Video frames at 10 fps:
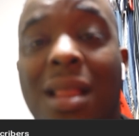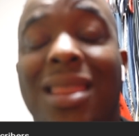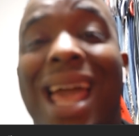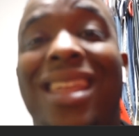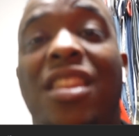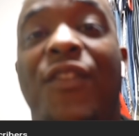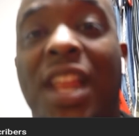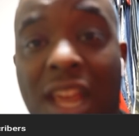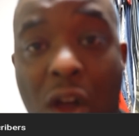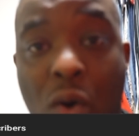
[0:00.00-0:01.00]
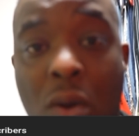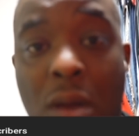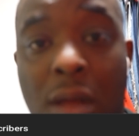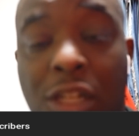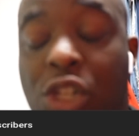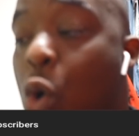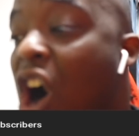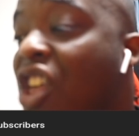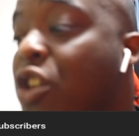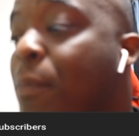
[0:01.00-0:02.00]
Like the video so
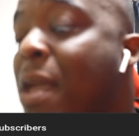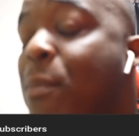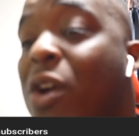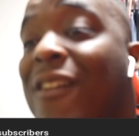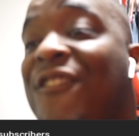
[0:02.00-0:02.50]
other people can